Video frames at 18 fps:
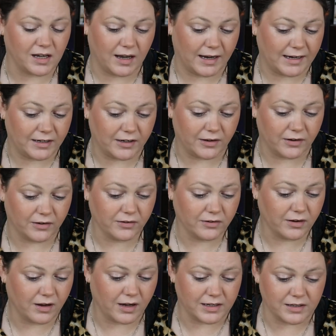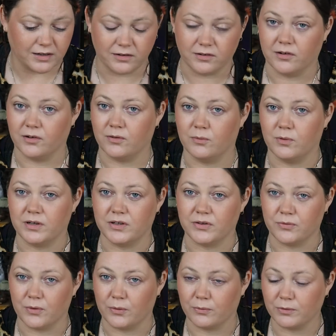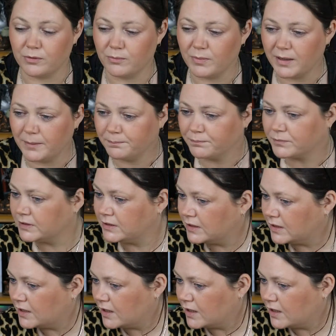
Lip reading: I know, I don't know what is wrong with me.